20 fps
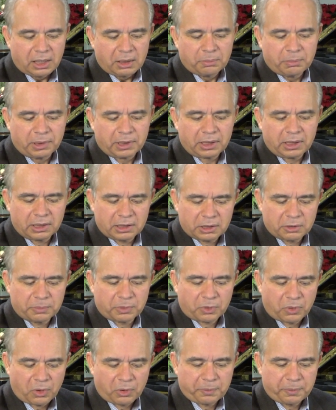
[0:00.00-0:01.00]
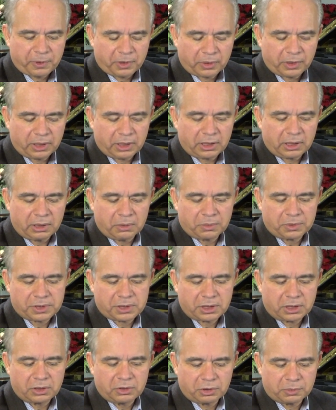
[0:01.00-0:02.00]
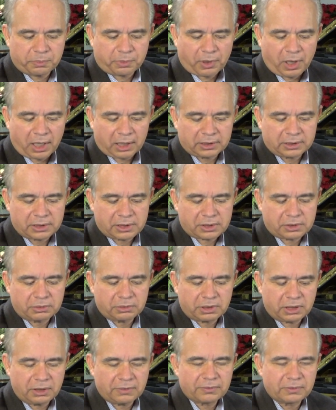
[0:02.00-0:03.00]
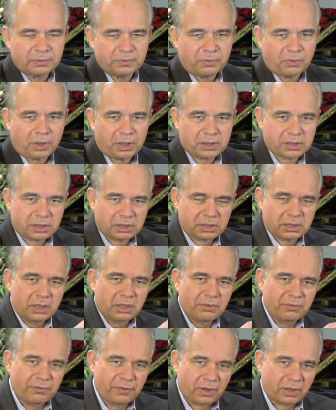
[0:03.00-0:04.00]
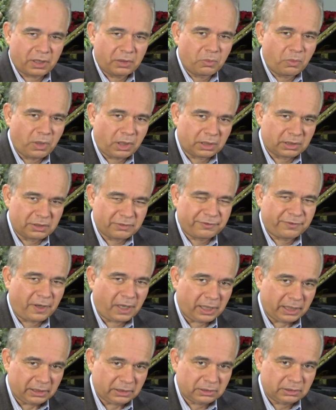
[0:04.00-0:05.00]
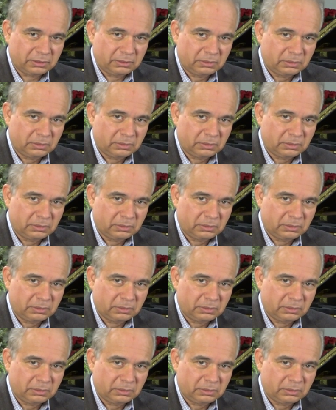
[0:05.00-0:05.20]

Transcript: but in the Baroque period, it was a good practice to keep the voices very well defined,